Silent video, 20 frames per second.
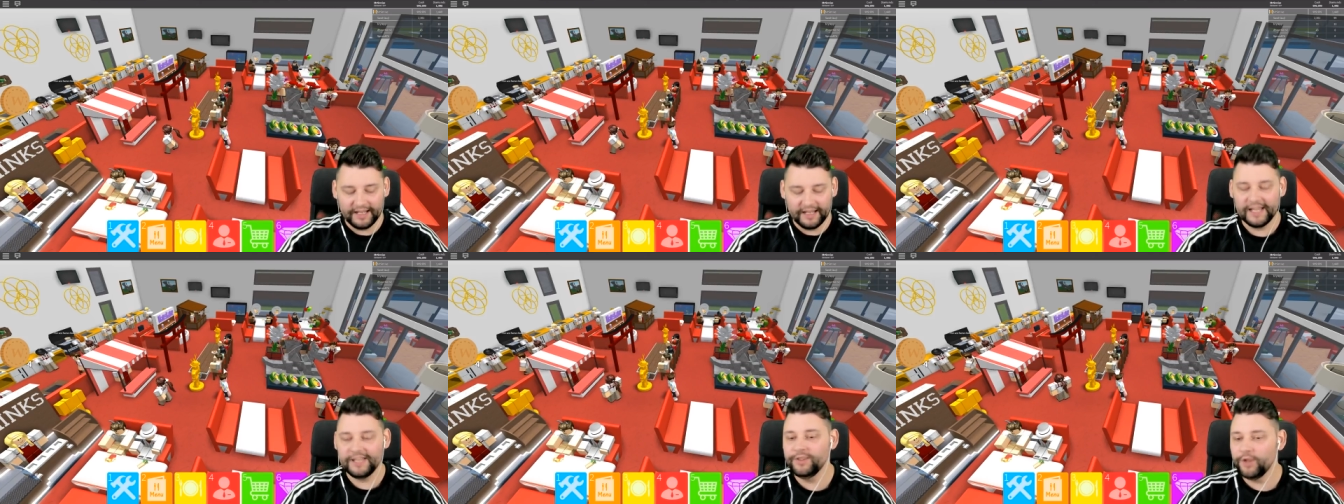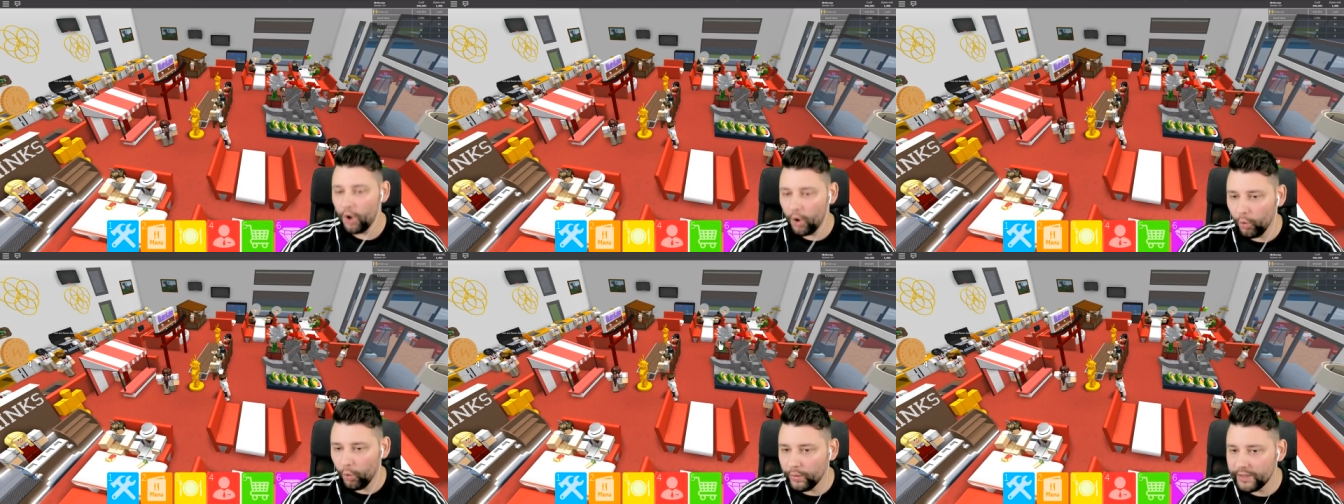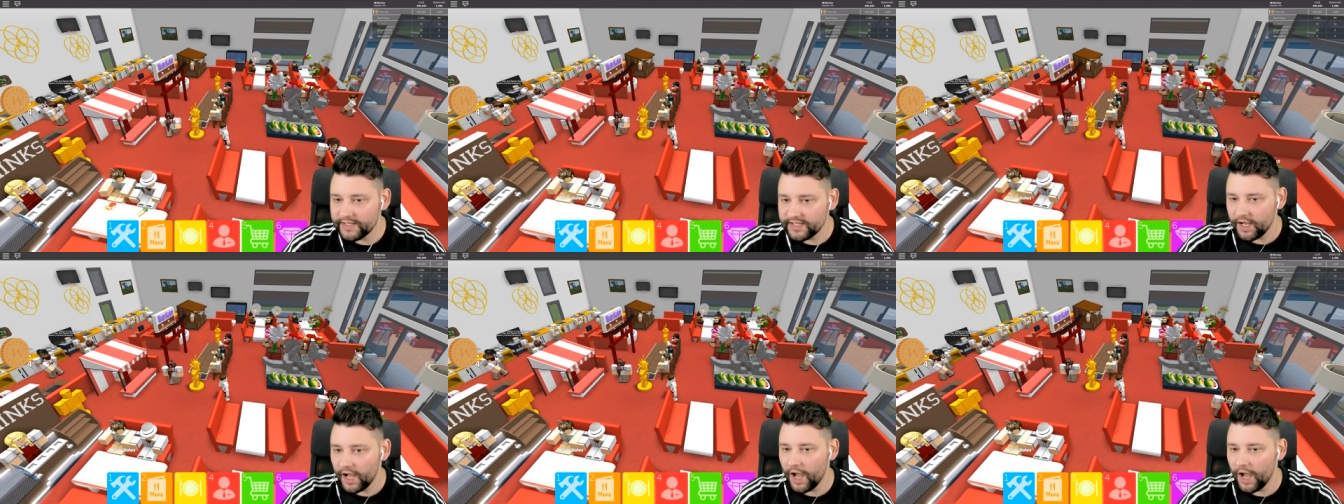in the whole
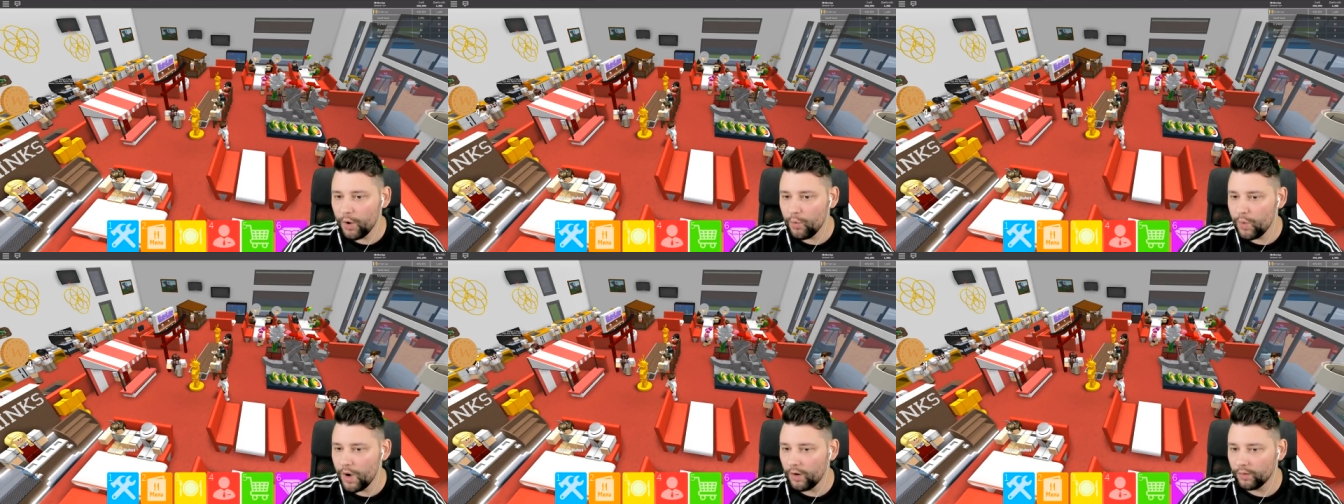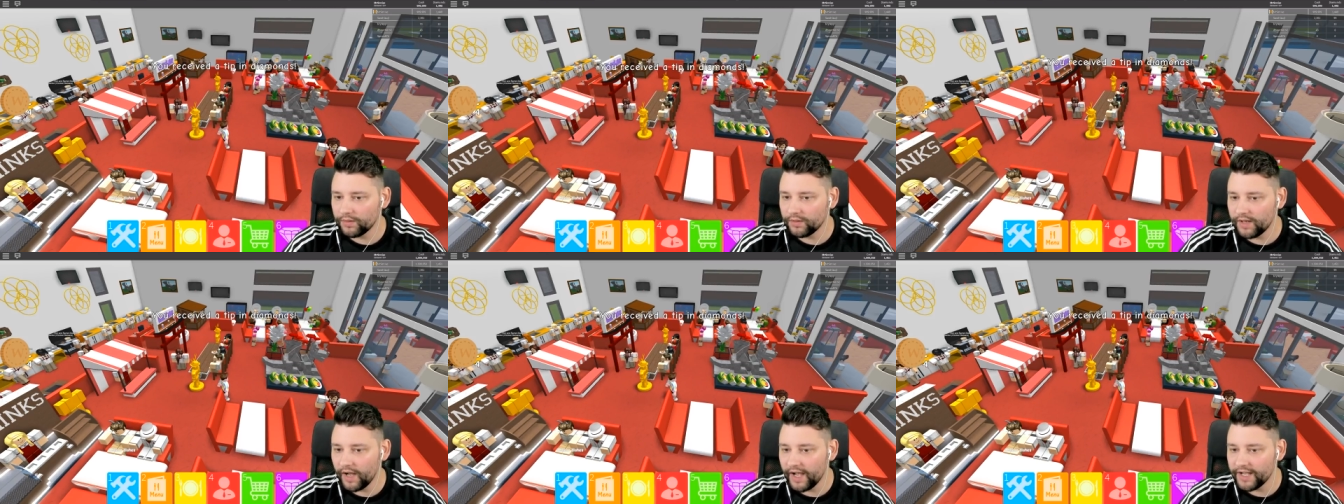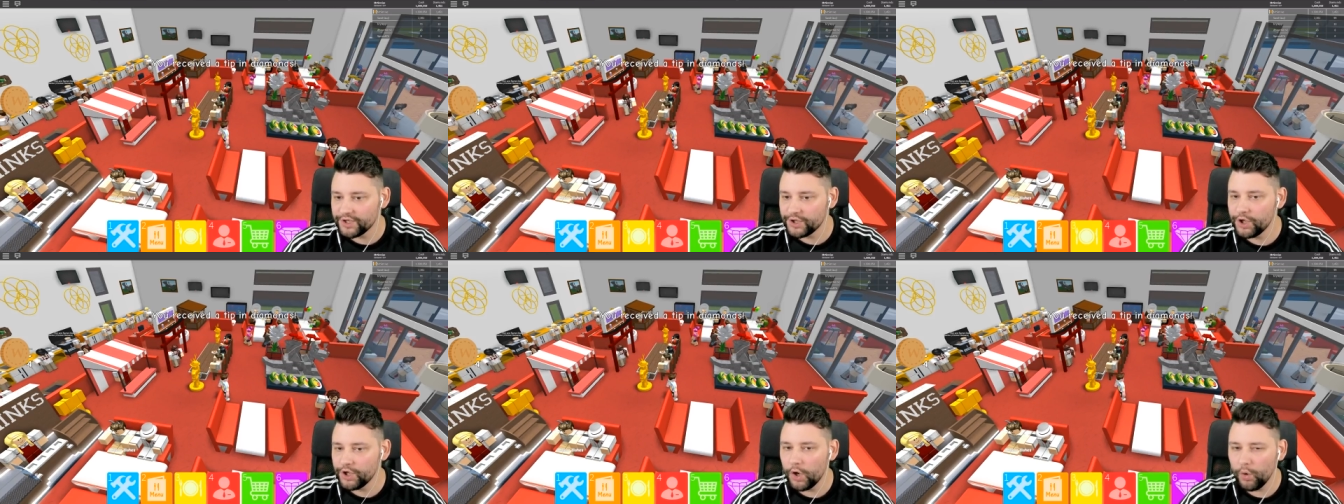entire world,
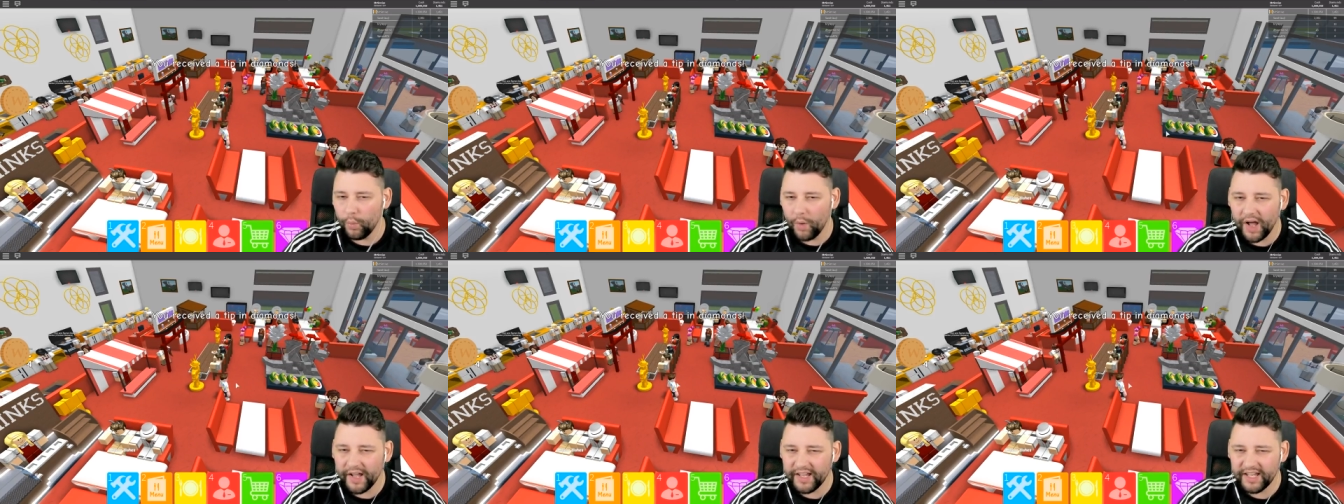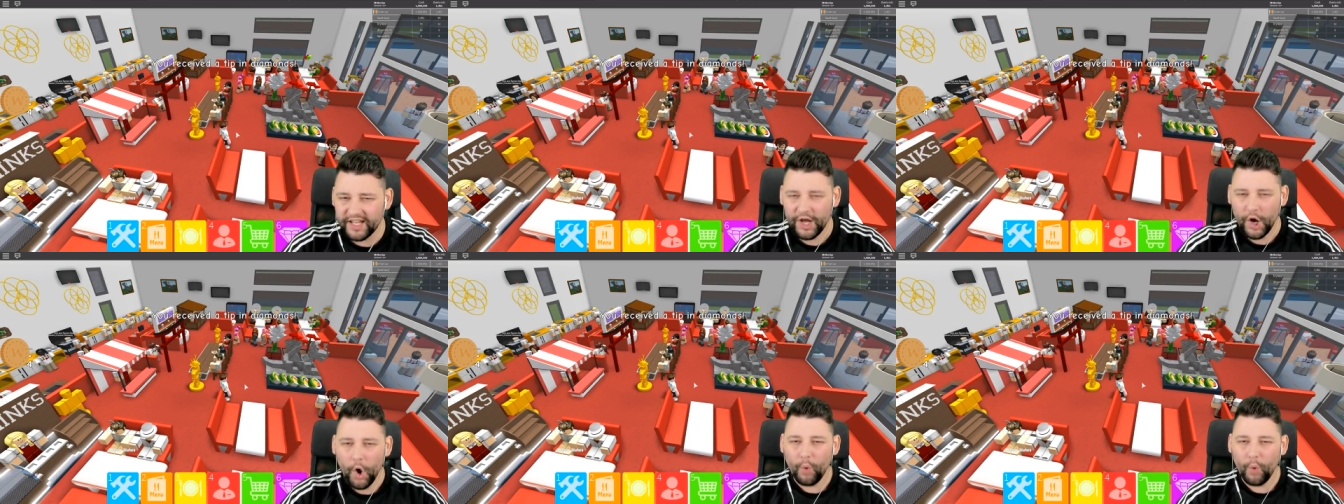guys. You know why?